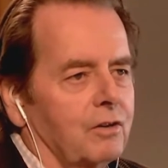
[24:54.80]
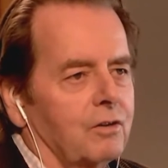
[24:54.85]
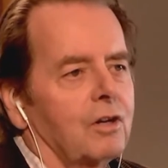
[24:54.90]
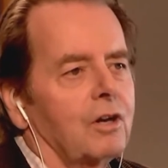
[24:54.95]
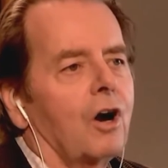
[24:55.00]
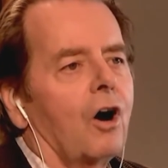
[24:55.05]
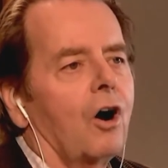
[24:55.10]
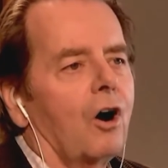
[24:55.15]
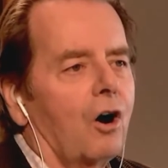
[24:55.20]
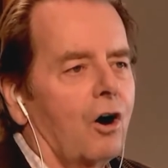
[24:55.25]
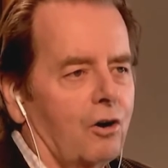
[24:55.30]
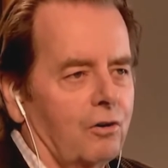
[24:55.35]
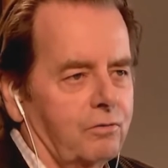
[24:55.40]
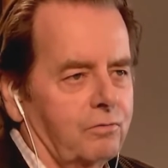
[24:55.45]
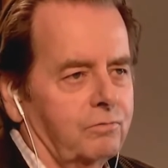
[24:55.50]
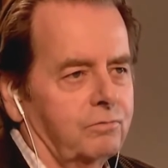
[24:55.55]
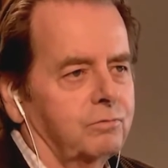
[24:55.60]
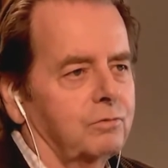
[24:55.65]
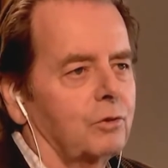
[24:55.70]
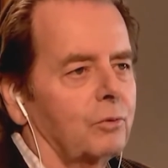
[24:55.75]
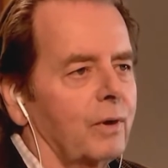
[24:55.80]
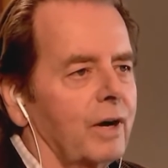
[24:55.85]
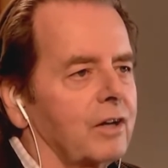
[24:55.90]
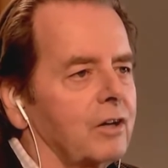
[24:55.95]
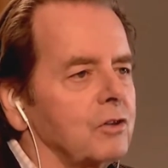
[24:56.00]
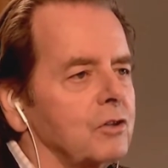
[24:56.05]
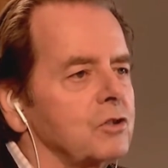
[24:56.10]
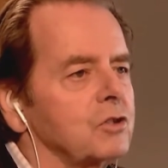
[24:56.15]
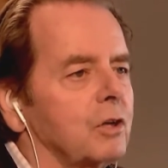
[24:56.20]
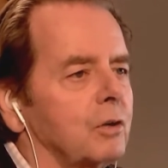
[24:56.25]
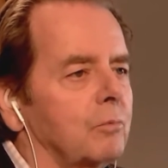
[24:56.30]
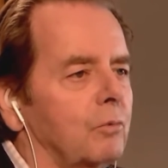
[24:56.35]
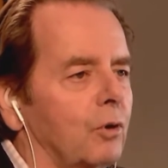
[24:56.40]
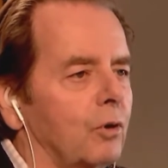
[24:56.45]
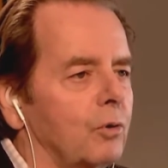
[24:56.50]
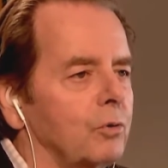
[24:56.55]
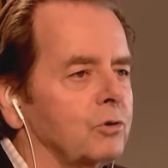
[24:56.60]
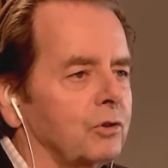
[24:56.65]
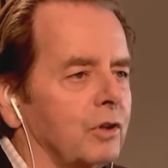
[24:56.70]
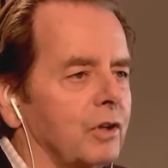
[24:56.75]
off the record, sub
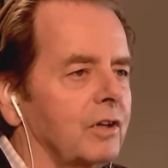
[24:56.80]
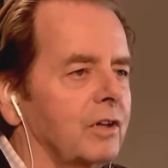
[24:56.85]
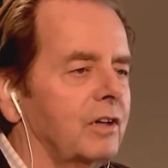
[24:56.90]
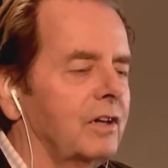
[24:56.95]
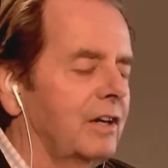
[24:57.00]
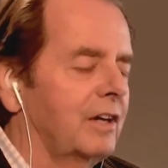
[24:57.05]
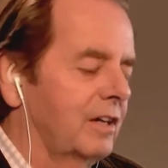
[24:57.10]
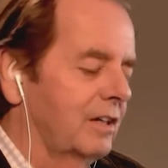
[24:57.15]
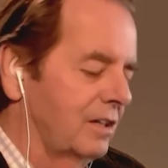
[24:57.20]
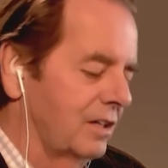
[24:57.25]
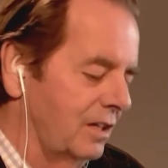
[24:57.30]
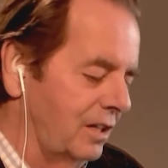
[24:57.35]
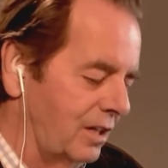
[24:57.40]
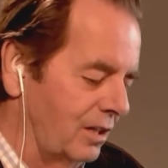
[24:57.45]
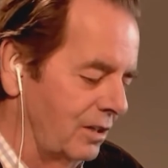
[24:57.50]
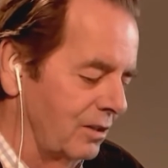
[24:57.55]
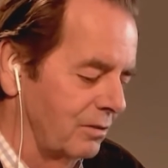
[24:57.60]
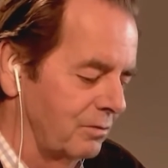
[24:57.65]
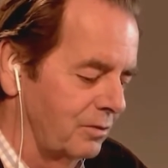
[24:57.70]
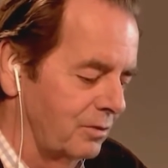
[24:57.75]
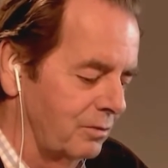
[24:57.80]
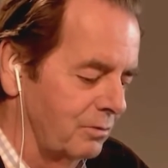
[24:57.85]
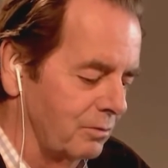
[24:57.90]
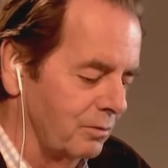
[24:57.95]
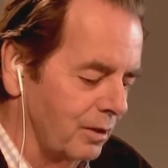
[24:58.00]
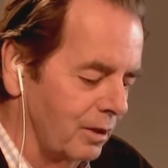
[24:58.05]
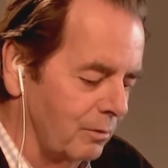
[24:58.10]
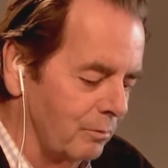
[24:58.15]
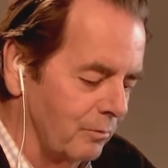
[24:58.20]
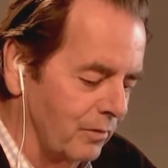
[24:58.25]
rosa gift from the